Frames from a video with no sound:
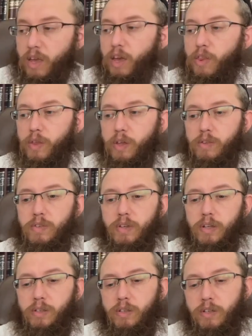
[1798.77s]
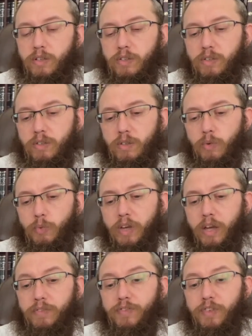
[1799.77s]
And inside this, we
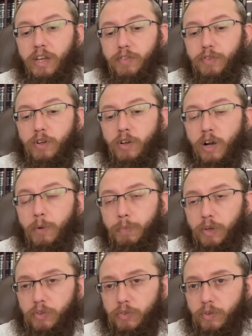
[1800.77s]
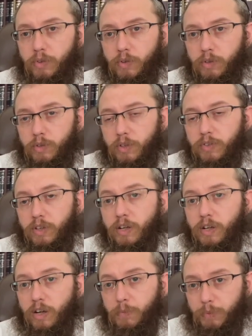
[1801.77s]
have copies. It's a
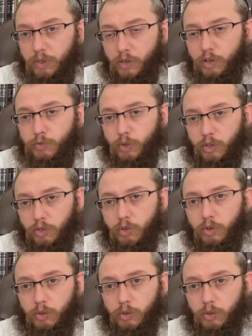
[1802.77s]
copy of what a Torah